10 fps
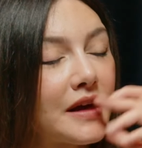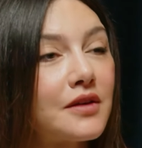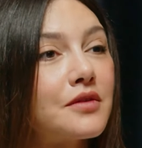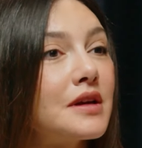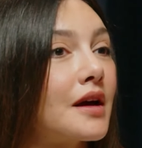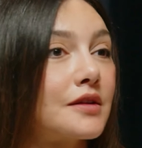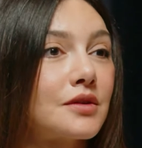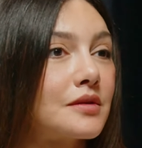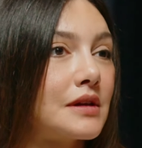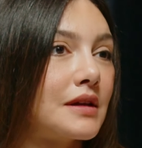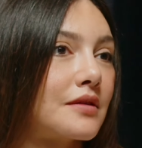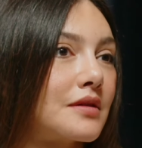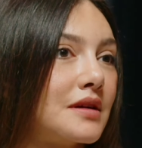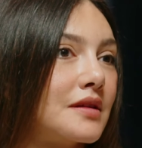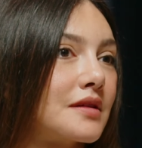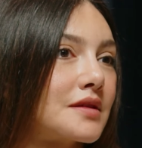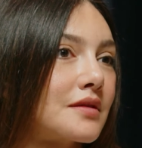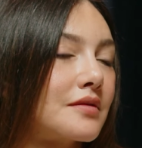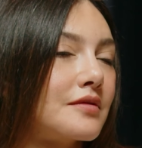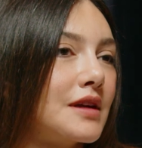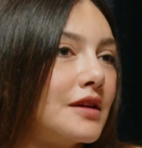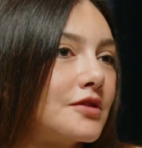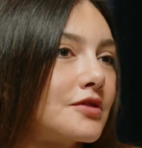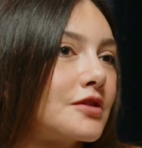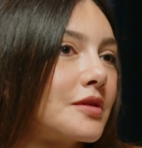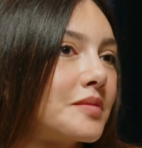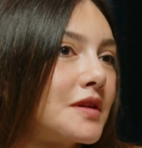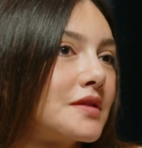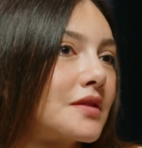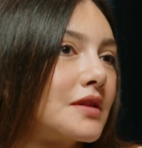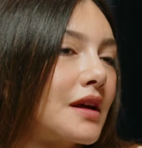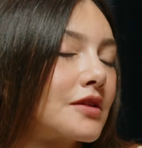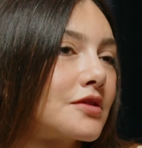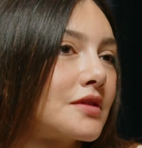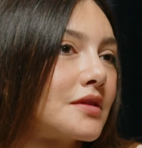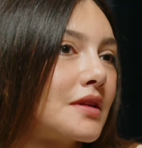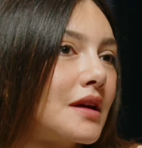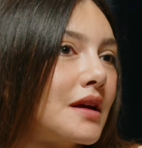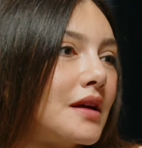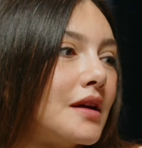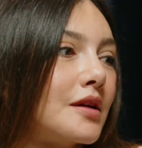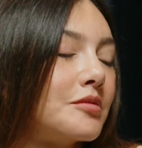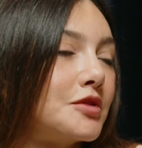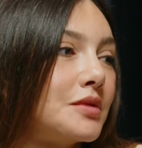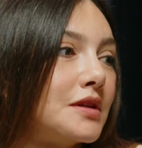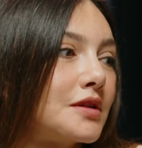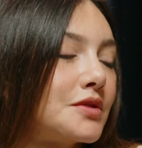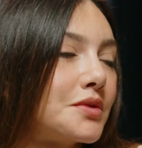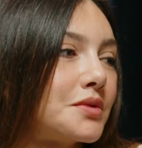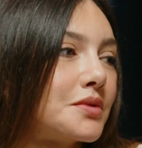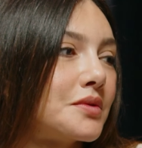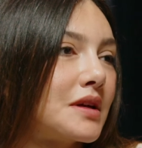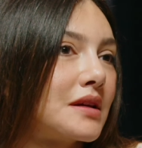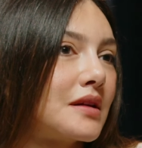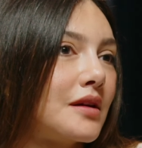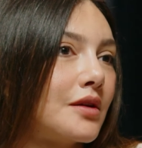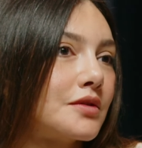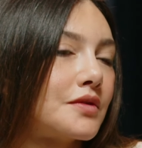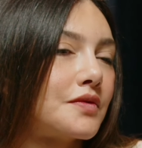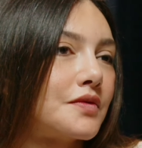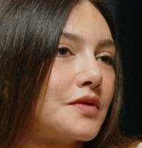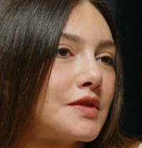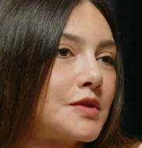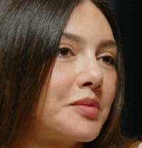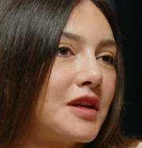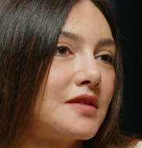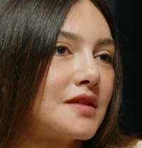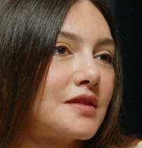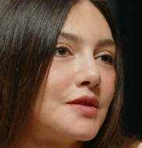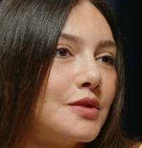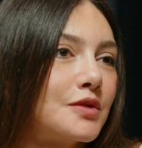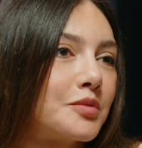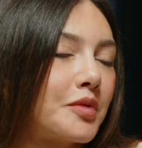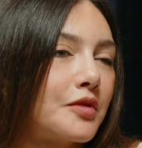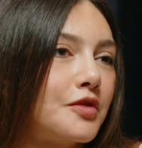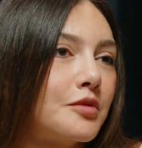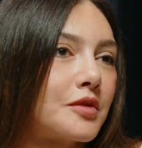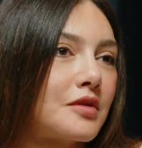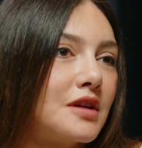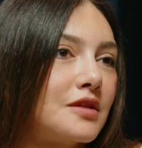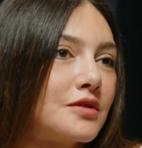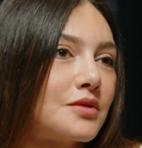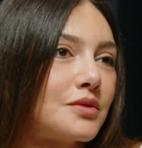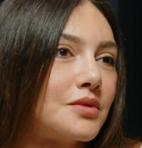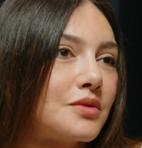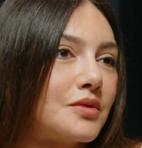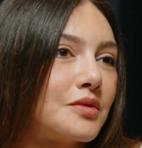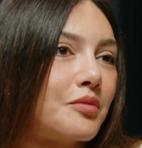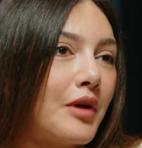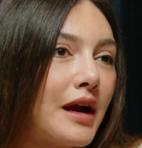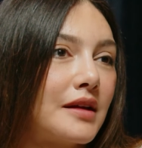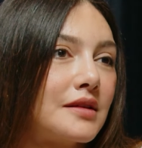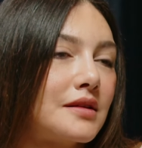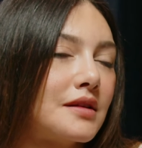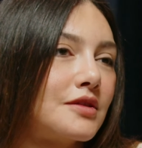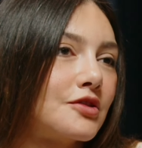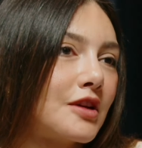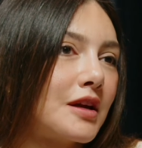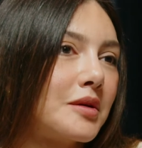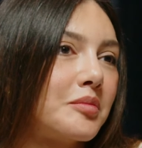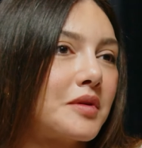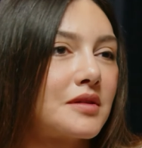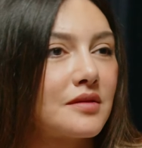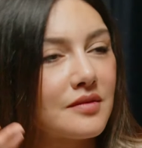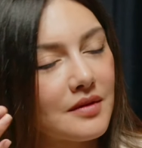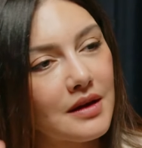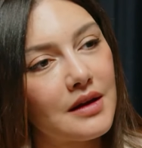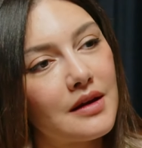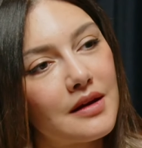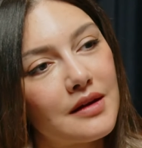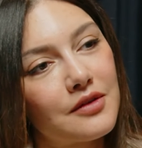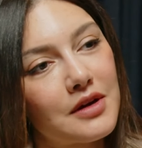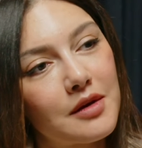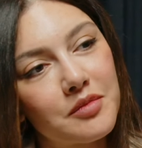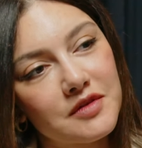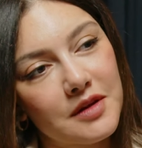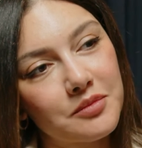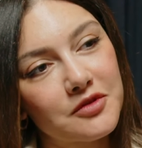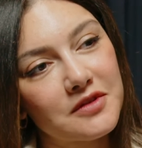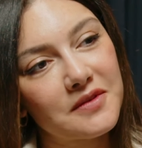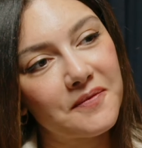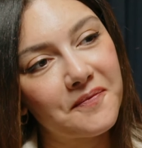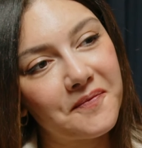I totally agree. There's a relationship, there's a connection between the two, and a lot of spaces use perfumery to brand and shape and create perception.